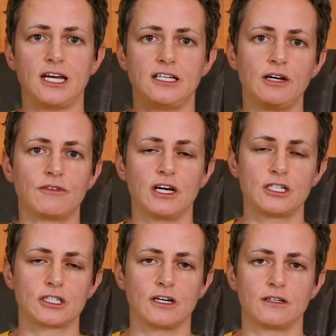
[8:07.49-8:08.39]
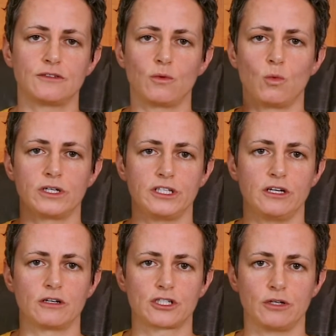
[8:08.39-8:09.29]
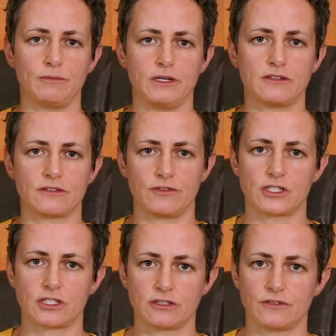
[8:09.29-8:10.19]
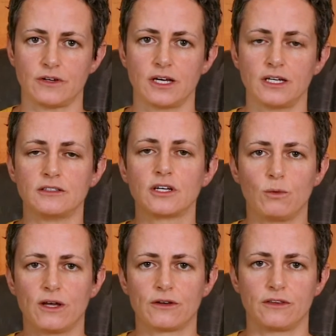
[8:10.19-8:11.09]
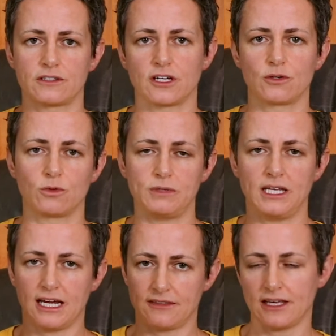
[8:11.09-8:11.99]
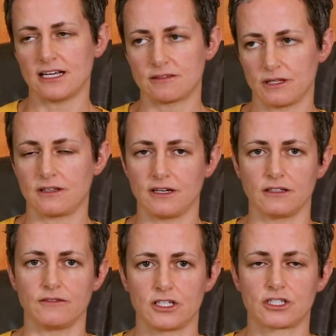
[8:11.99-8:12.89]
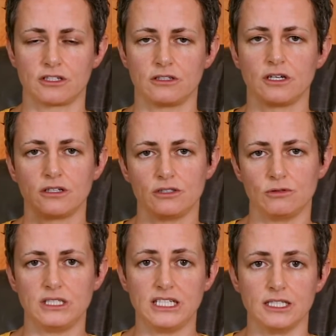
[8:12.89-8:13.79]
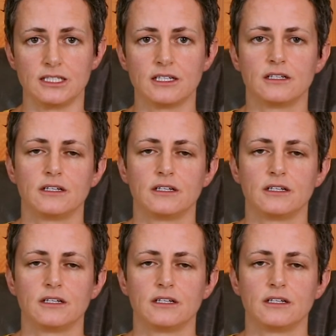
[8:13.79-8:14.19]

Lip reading: a date range of 1 year should be sufficient to find whether the sun will be at the azimuth and elevation you need.